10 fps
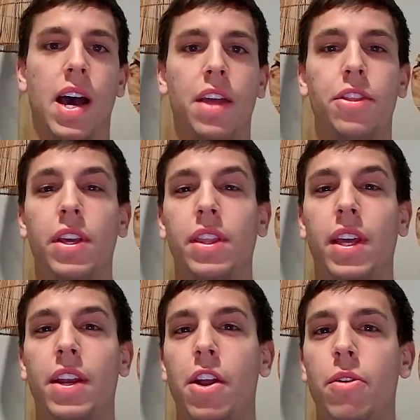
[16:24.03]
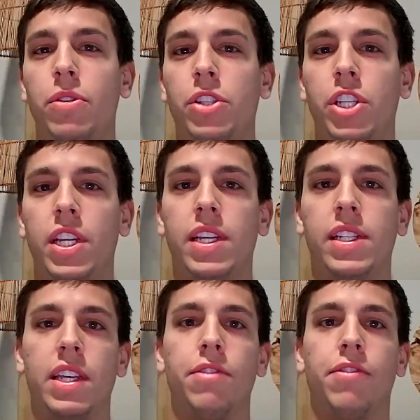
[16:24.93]
I think that an
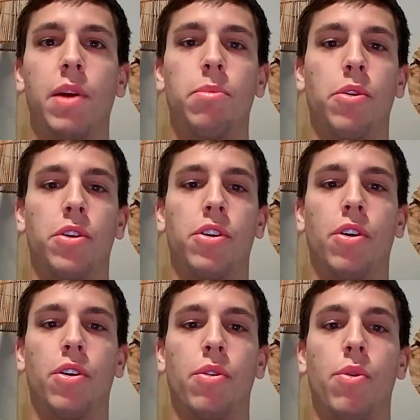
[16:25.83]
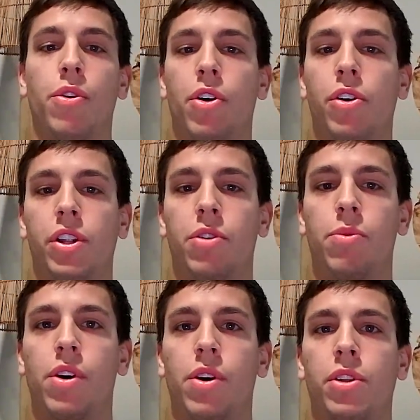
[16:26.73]
OG DeFi protocol or Alt Layer
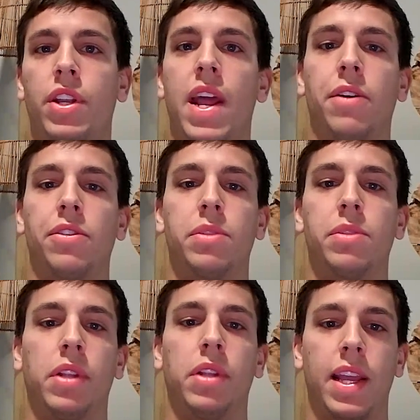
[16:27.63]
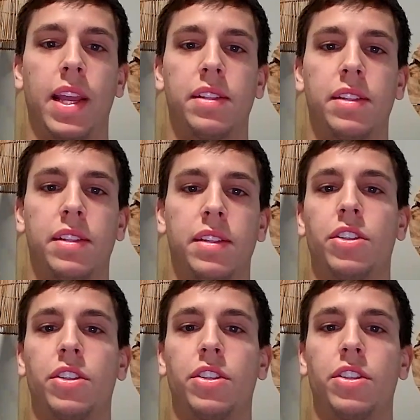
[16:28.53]
1 will announce plans to launch
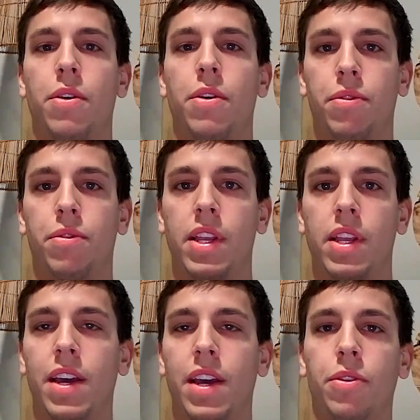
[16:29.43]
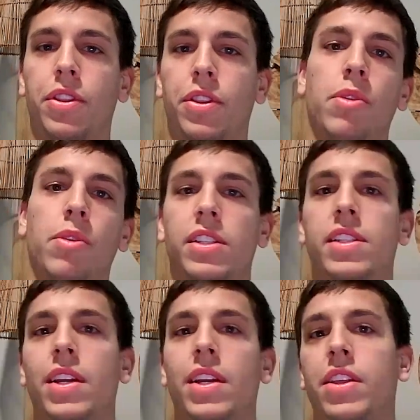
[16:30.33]
as an L3. I don't think we'll actually
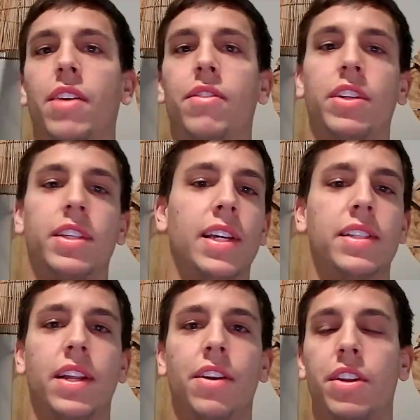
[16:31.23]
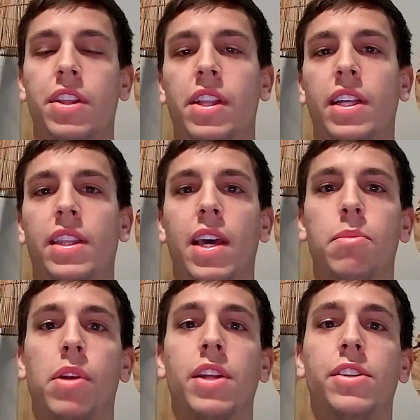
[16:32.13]
see anything live on testnet or anything like
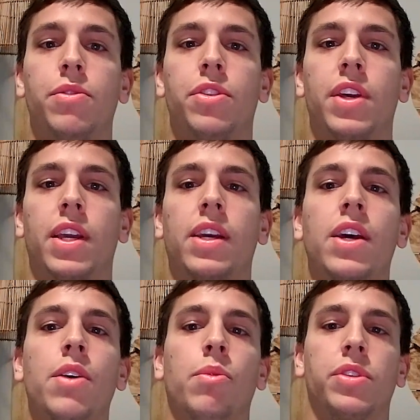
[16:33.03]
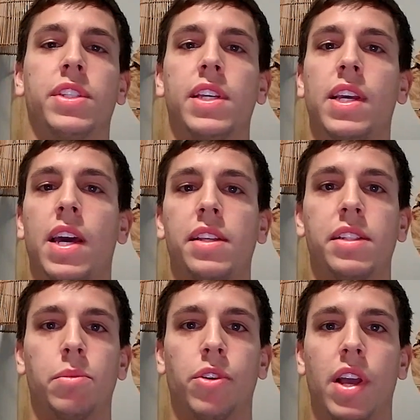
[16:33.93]
that, but I do think we'll see kind of
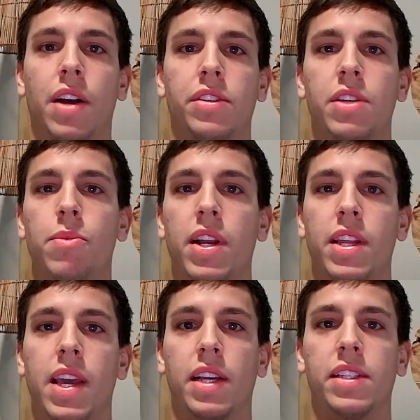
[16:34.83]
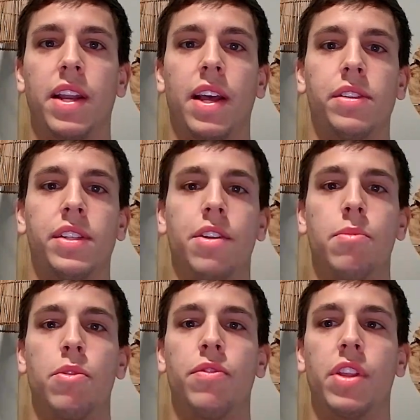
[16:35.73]
similar to how DYDX announced
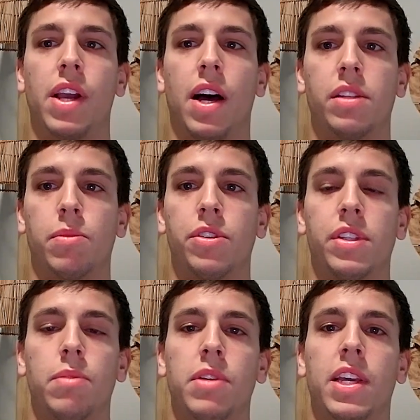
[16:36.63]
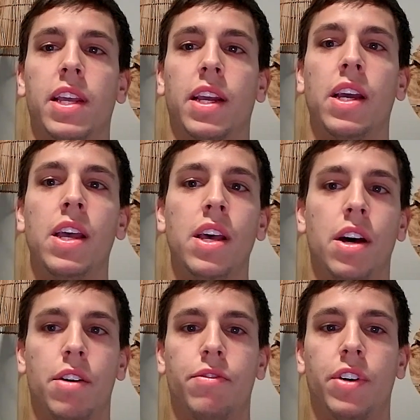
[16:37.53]
their move to the Cosmos in the beginning
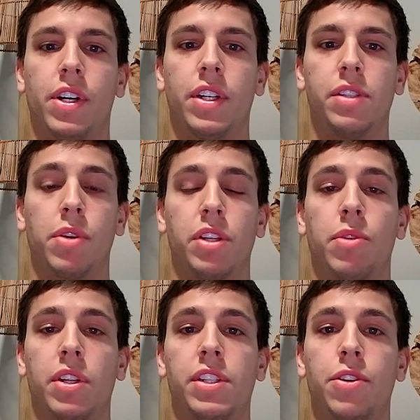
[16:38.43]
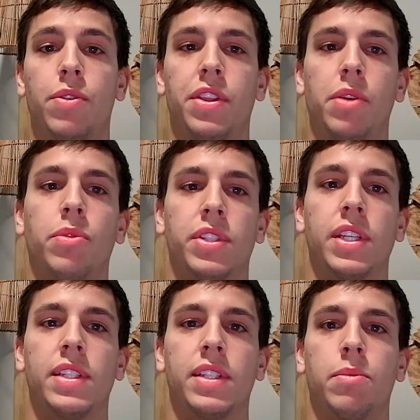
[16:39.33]
of 2022. I think we'll
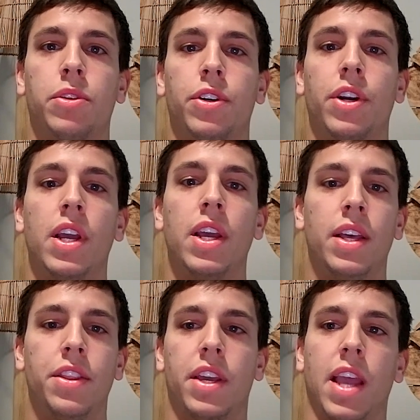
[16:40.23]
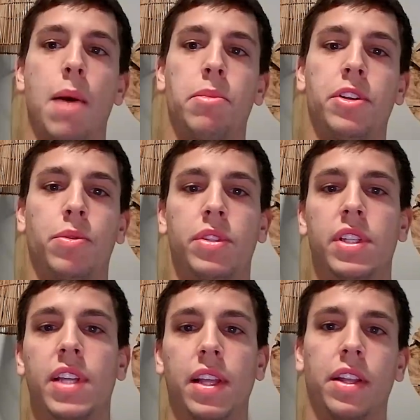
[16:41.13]
see a similar thing happen towards
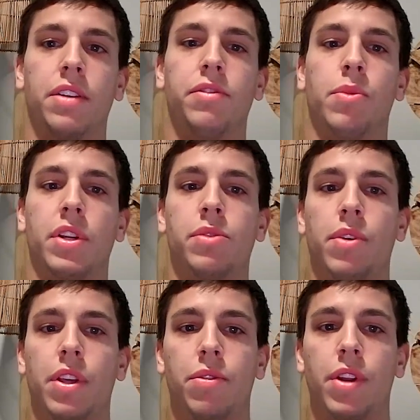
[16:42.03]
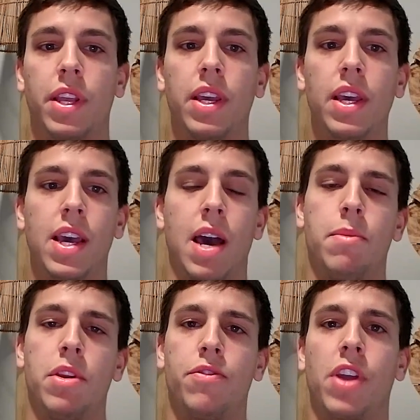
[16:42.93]
the tail end of 2023. I
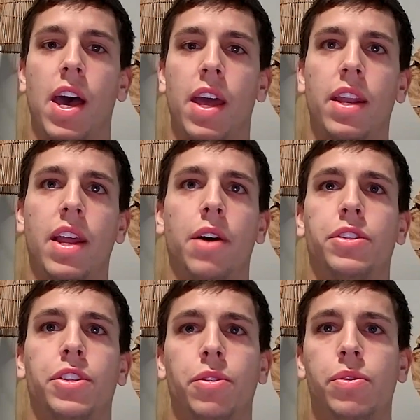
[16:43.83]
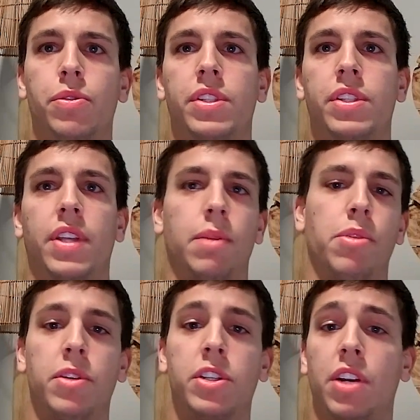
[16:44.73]
mean, you've got L2s, like
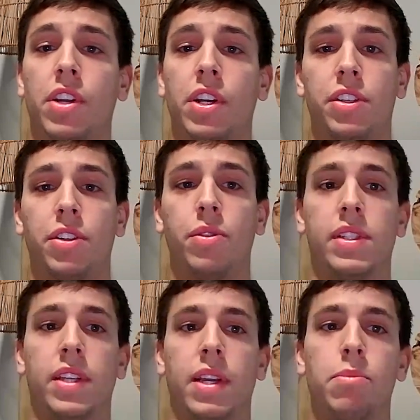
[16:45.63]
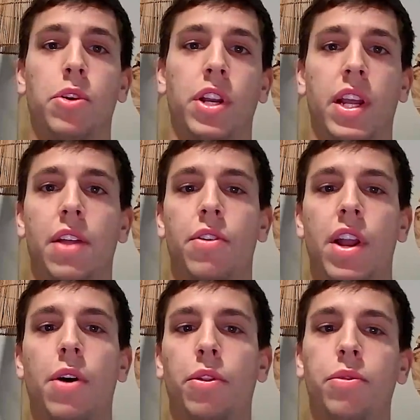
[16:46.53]
pretty much every L2 is like putting together
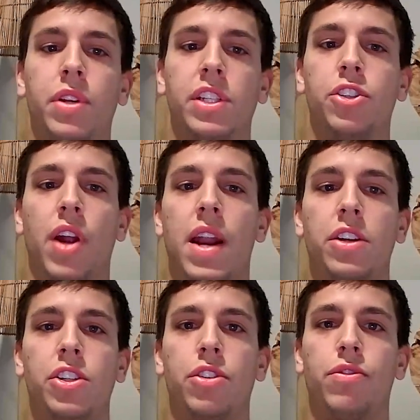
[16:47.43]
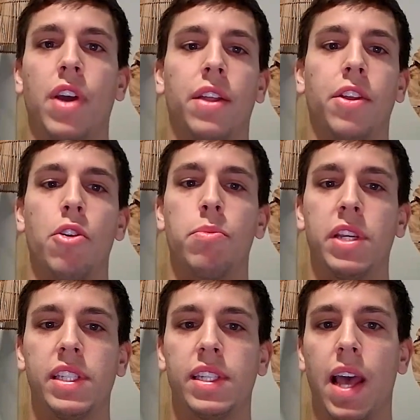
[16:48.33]
an L3 strategy. You've got the OP
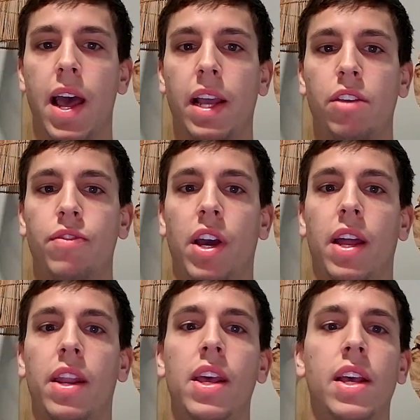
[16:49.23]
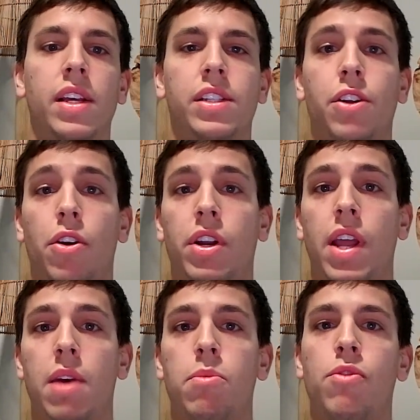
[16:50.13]
stack, you've got
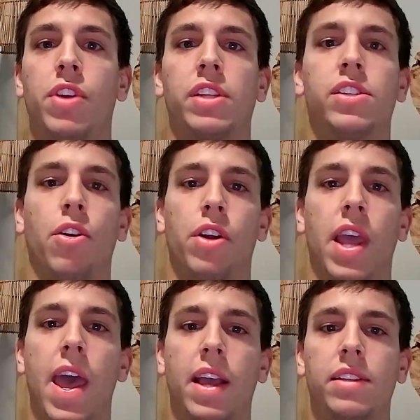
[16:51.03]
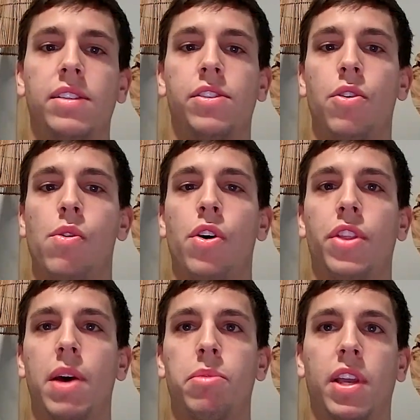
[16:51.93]
StarkNet moving StarkX, so all
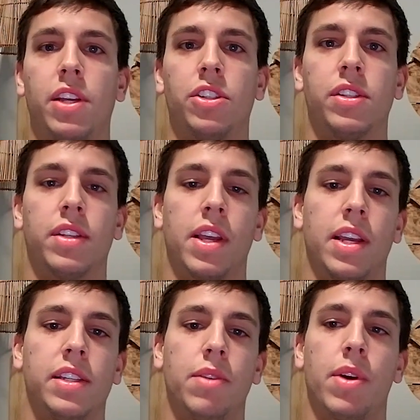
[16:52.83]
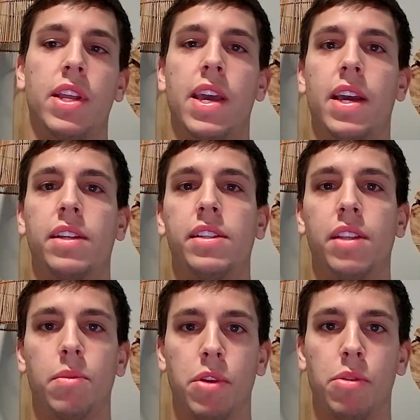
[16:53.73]
the applications like
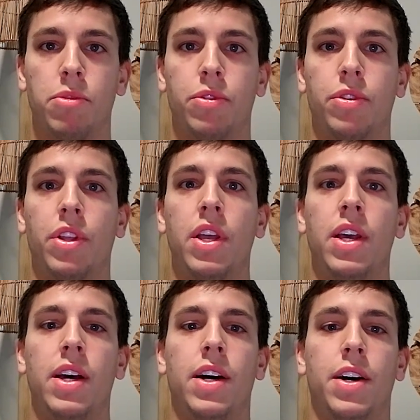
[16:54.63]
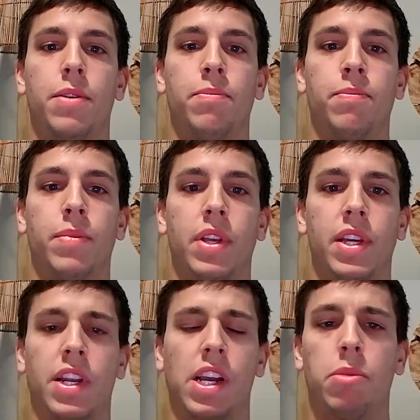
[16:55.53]
DYDX, Immutable, and
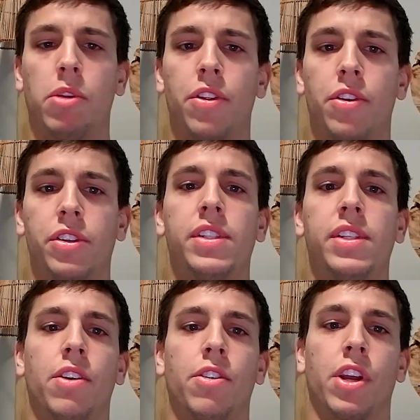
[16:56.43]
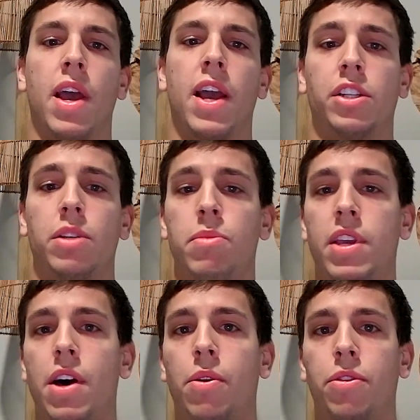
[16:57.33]
a couple others are going to actually
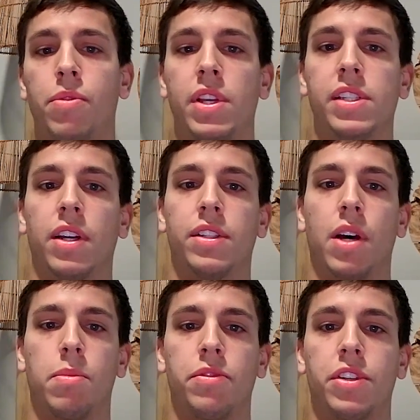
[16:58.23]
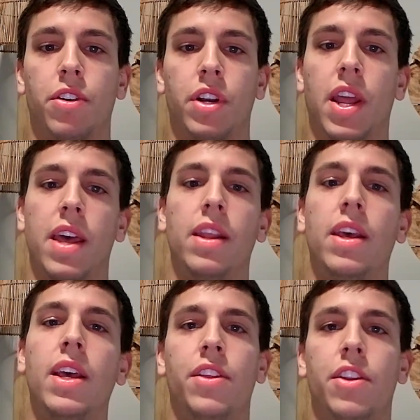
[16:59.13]
be L3s on top of StarkNet.
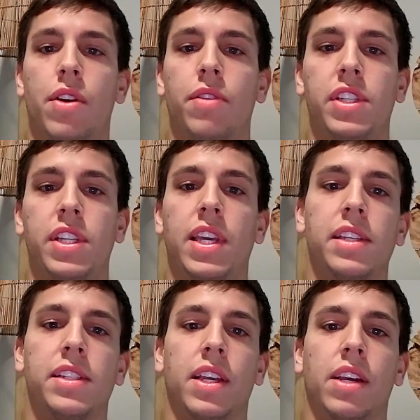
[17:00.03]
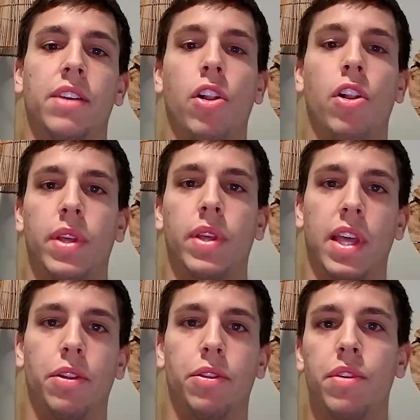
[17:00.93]
Then you have ZK Sync following
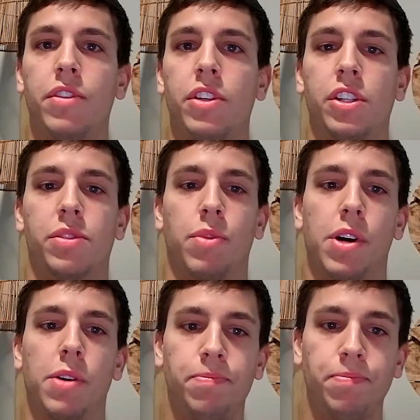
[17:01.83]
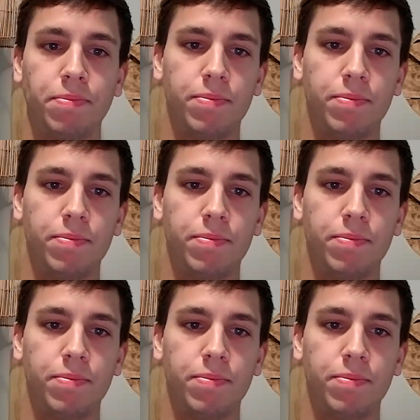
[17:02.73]
the L3 vision as well.